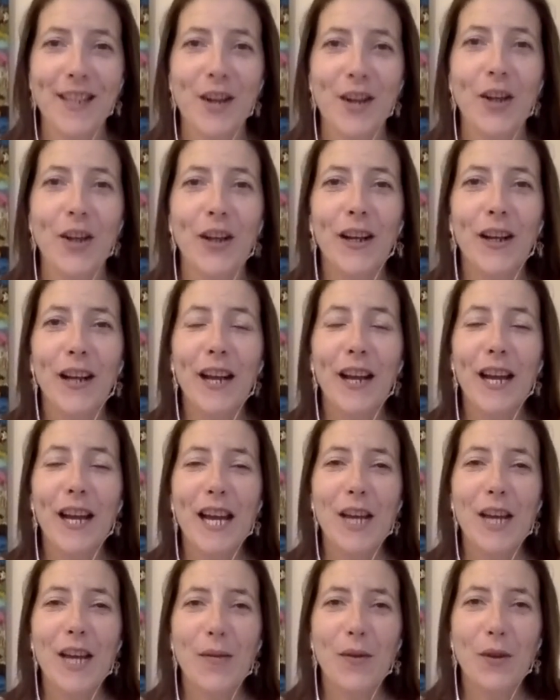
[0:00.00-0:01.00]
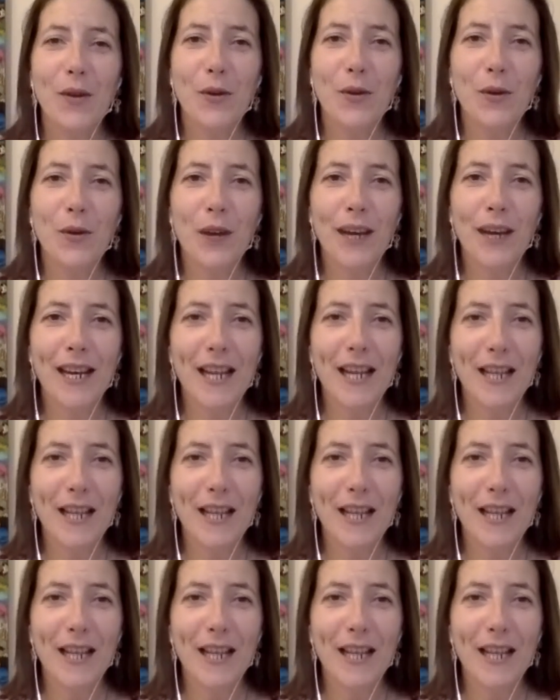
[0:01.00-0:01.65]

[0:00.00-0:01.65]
So if you're here